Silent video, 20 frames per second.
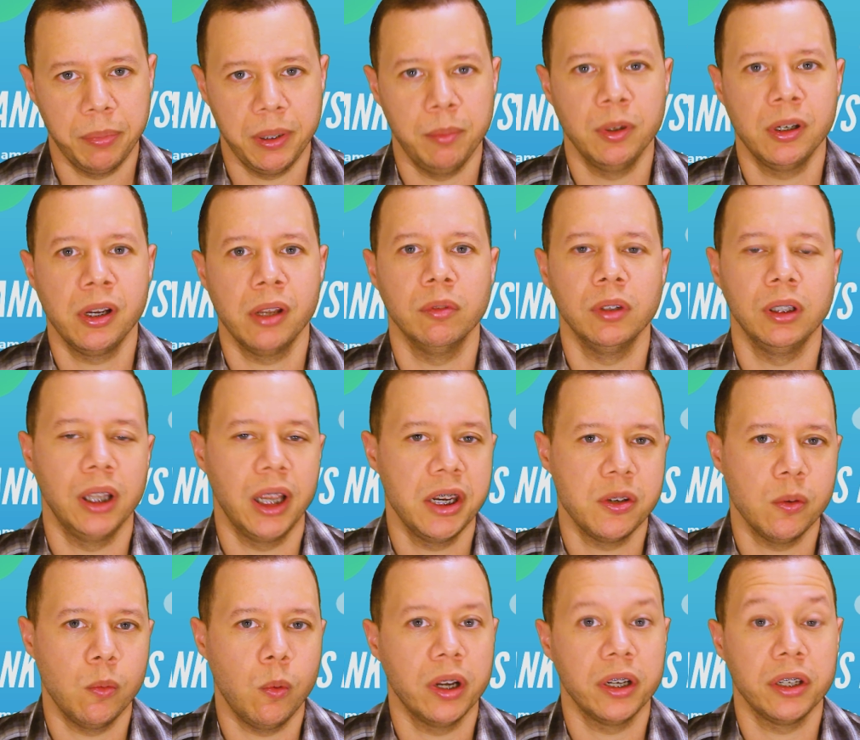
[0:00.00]
People can relate
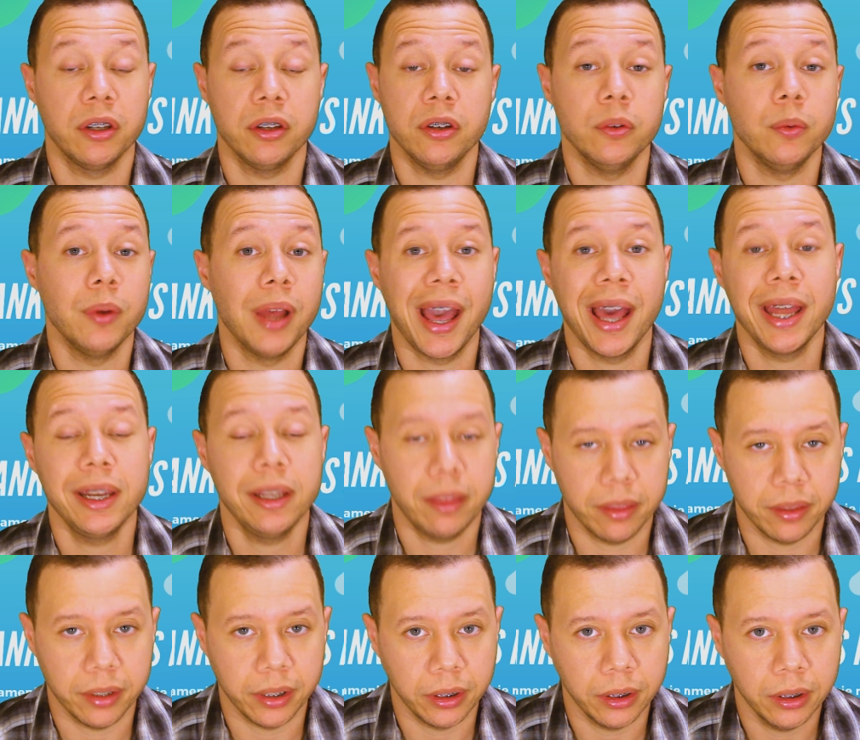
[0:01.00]
to wanting to do
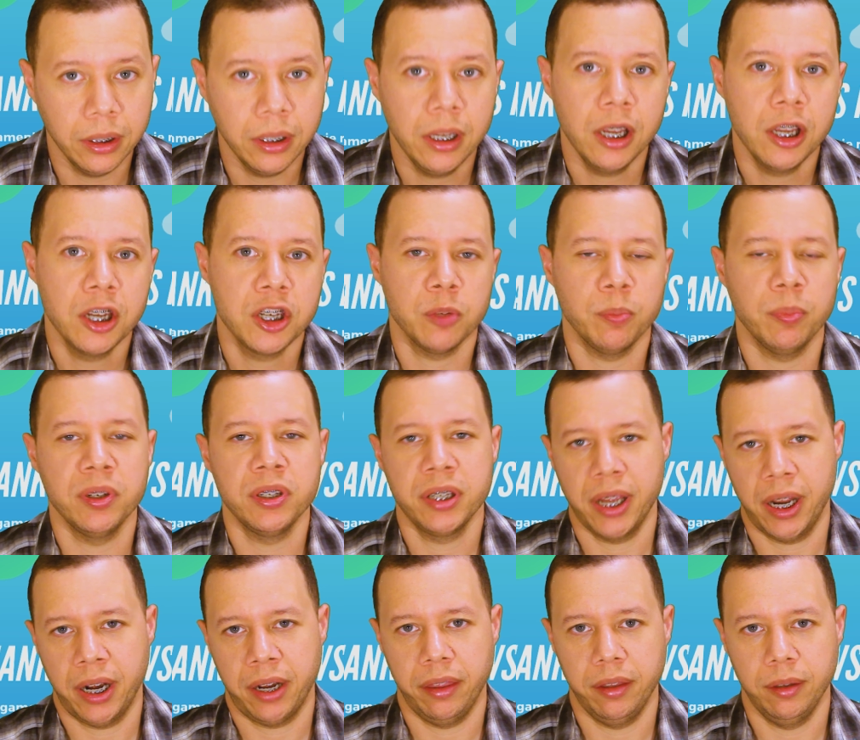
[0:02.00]
anything to
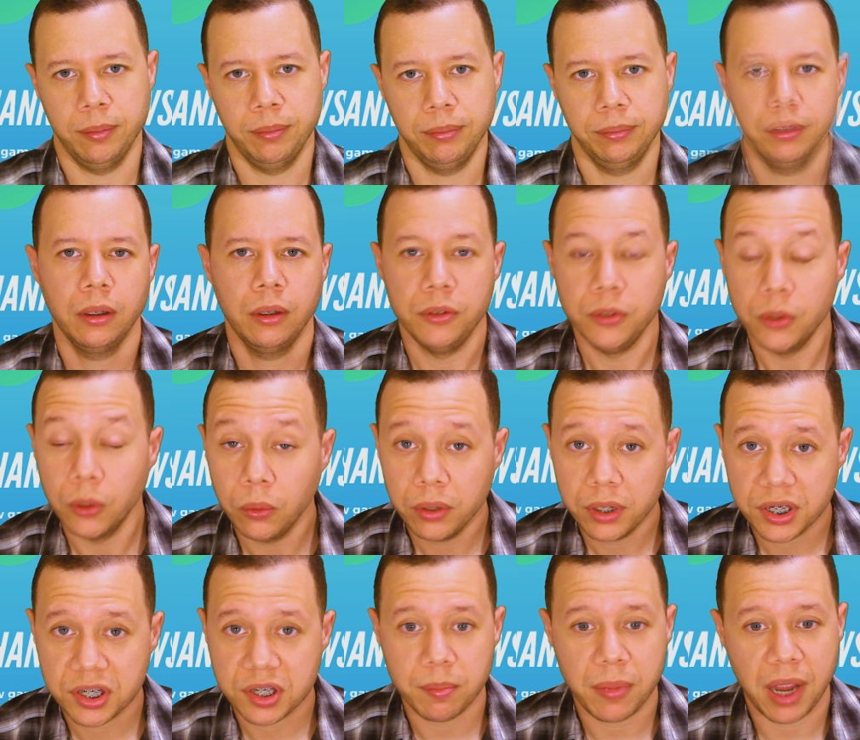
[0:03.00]
protect them. Nolan
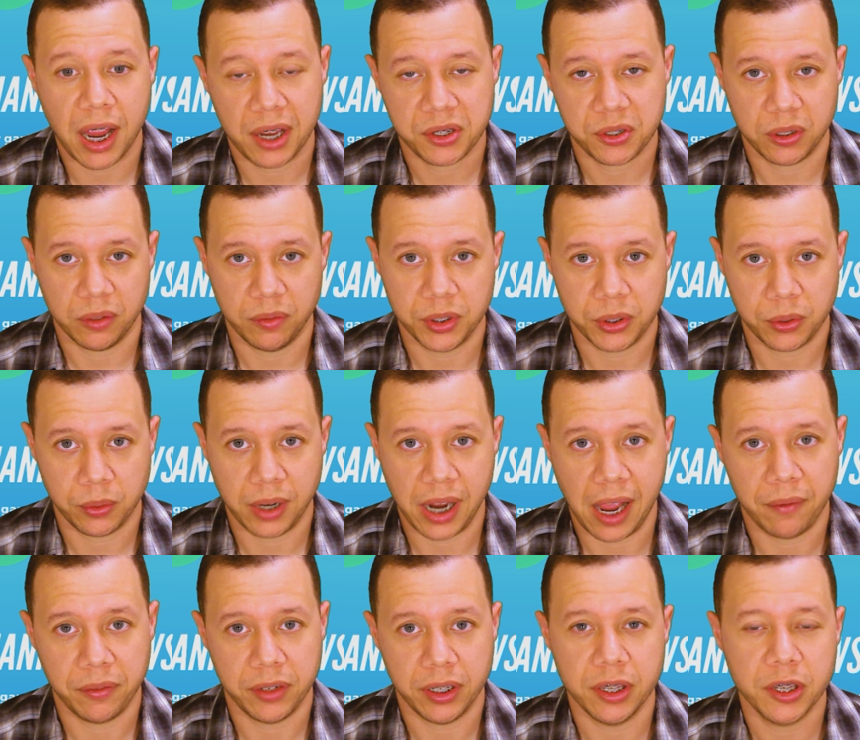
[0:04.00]
is a master of his
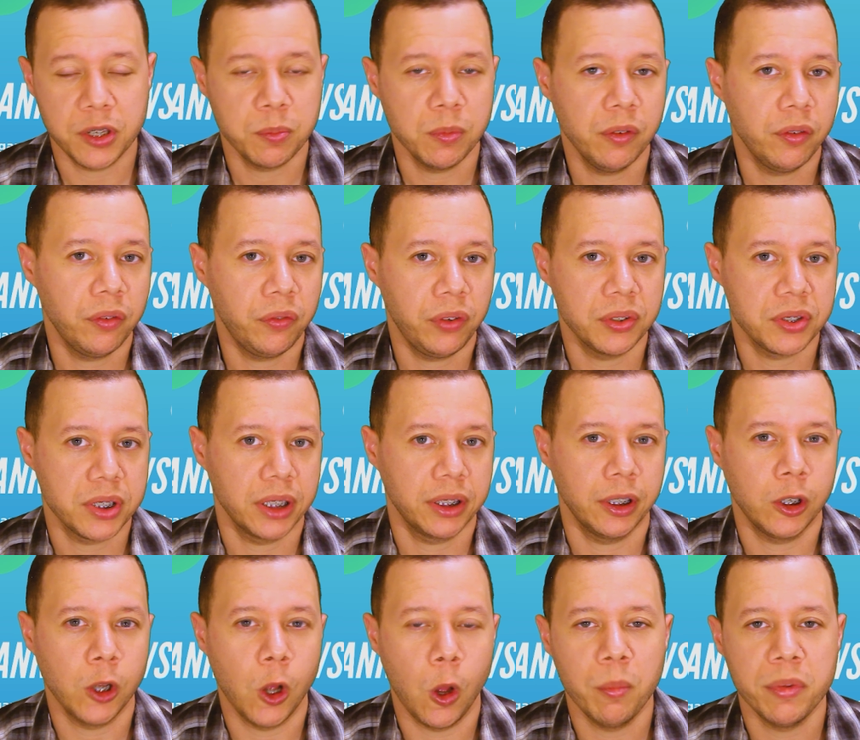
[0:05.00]
craft, and this movie feels like the
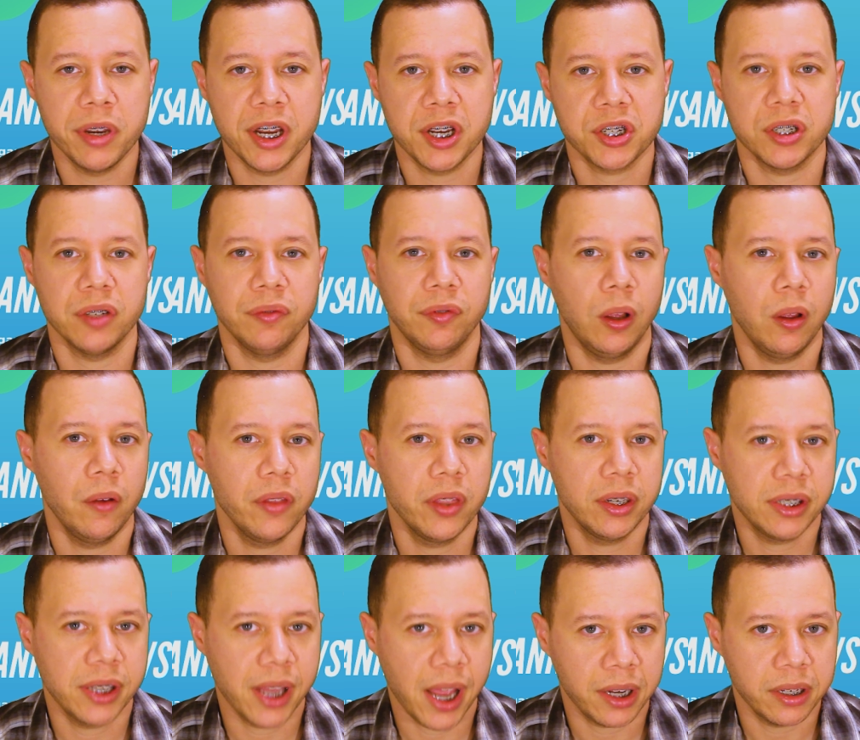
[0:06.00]
culmination of all of the
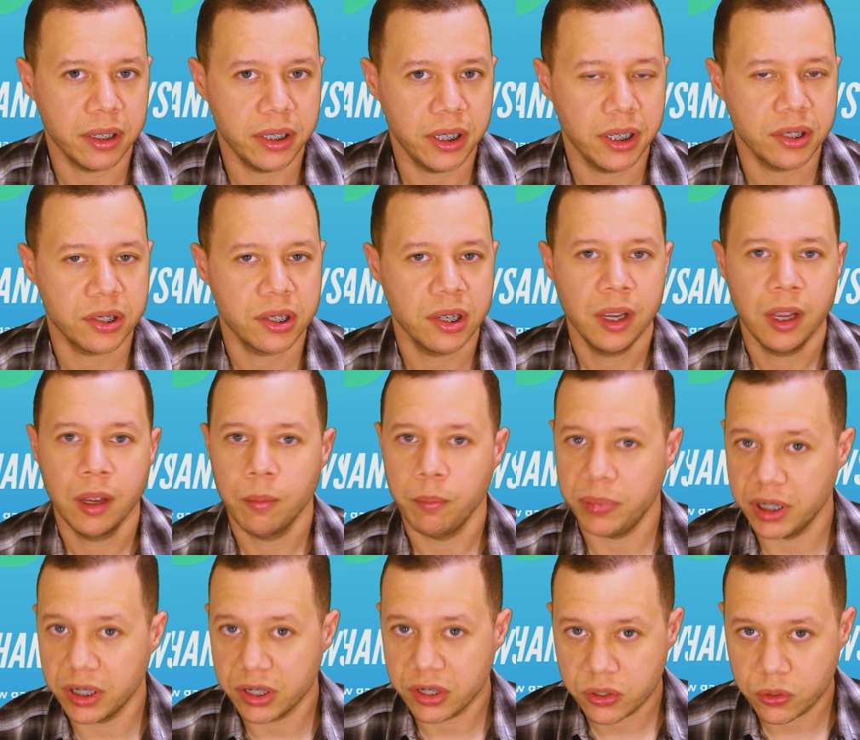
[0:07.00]
techniques, be
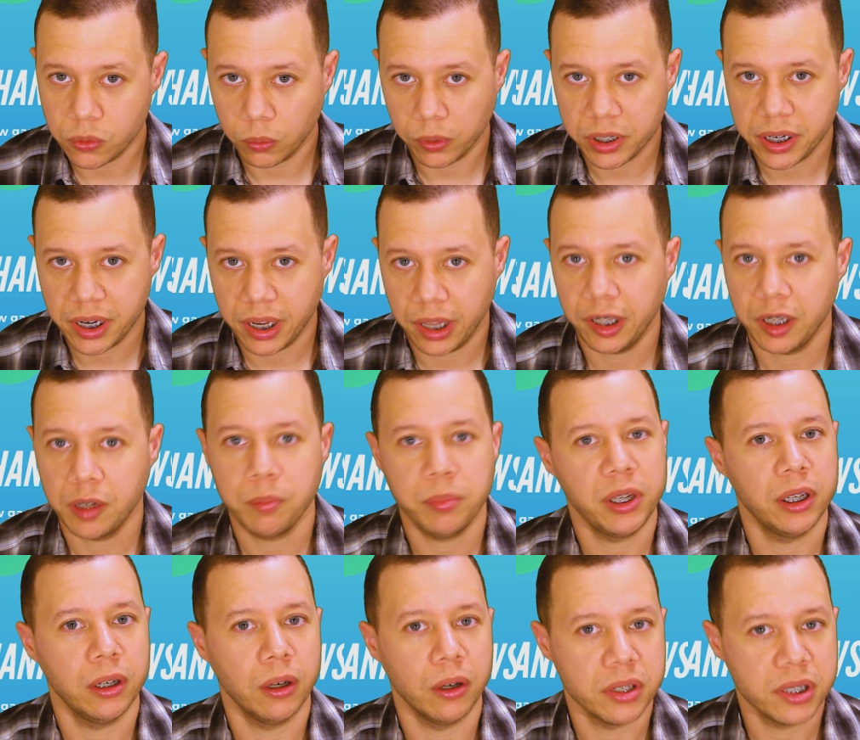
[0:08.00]
it storytelling, be
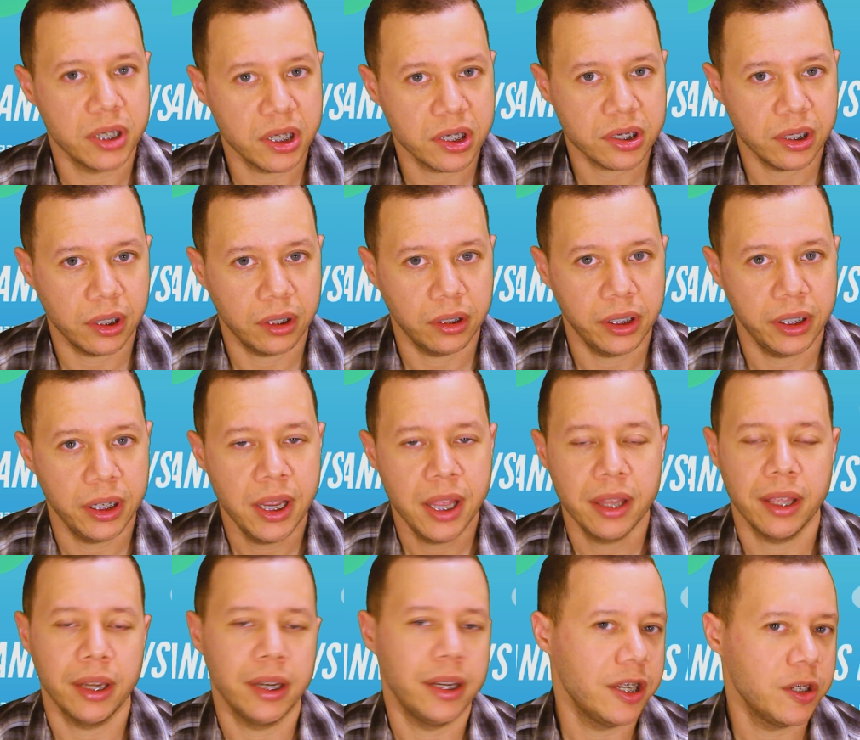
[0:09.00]
it artistically,
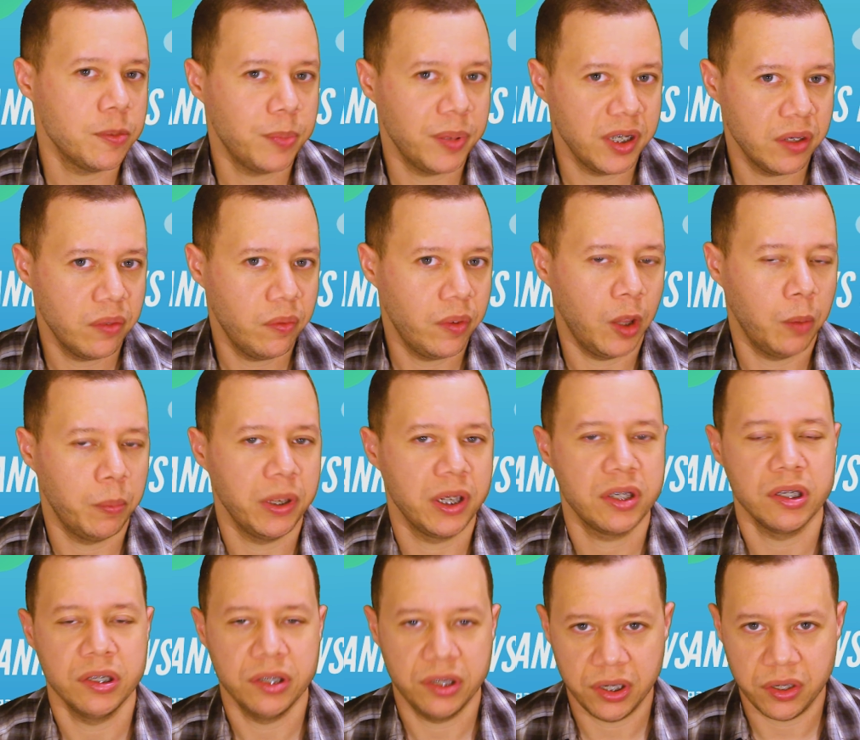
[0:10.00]
that he has been developing
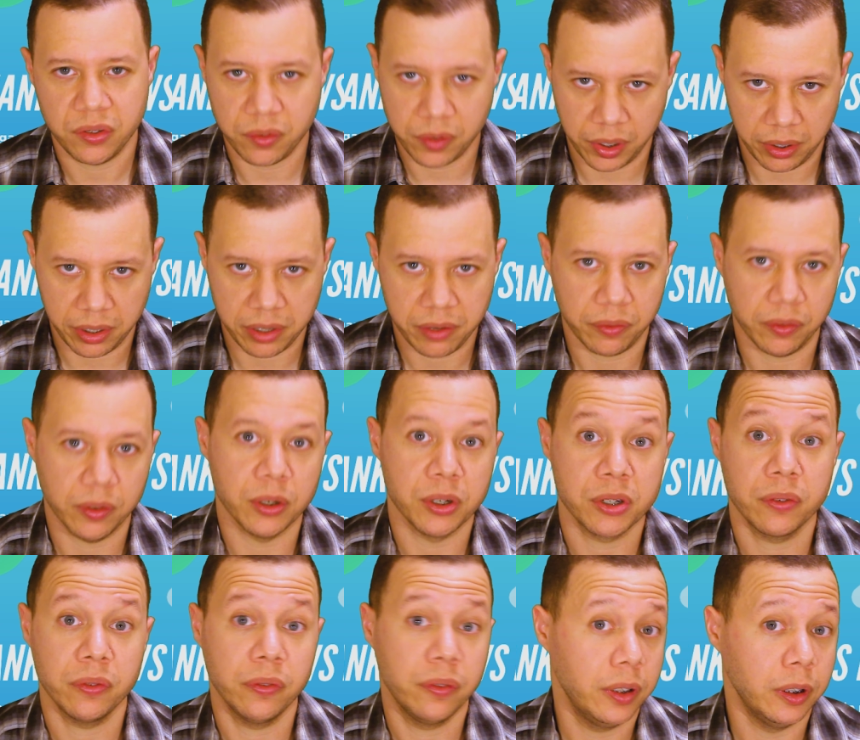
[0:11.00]
since his very first
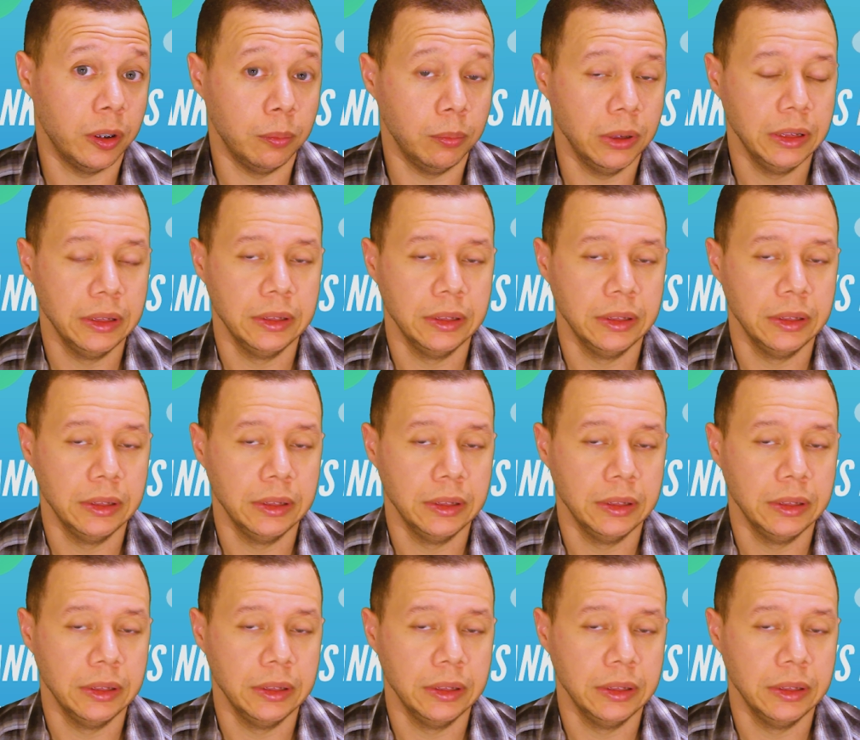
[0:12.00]
film.